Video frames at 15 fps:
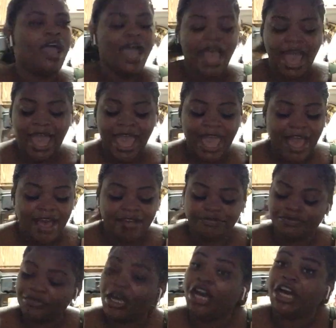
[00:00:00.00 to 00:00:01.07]
I have
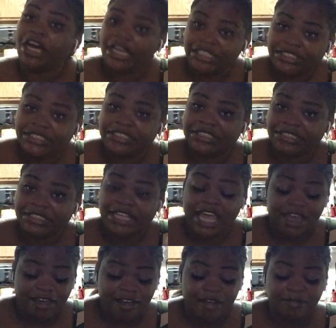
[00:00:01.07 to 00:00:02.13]
us that
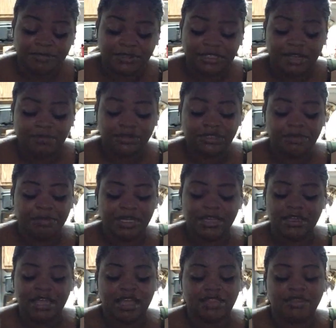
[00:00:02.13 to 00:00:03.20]
comes up to me
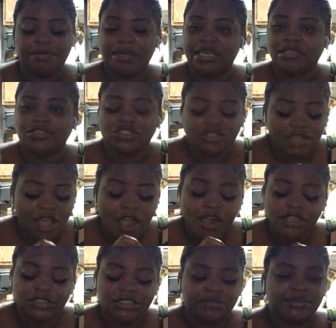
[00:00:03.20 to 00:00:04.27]
at the beach.
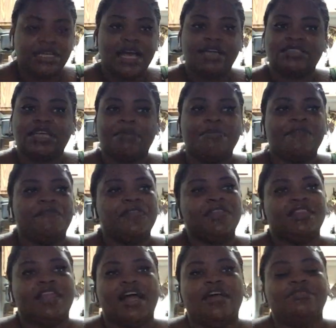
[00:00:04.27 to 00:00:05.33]
Sometimes I be feeling
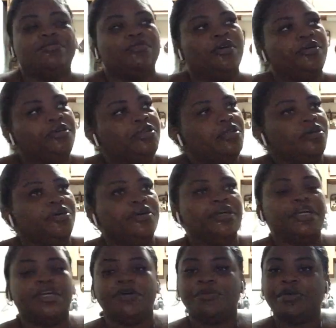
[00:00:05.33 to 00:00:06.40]
like, oh, Lord,
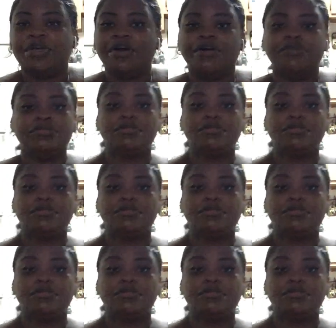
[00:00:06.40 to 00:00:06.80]
here we go.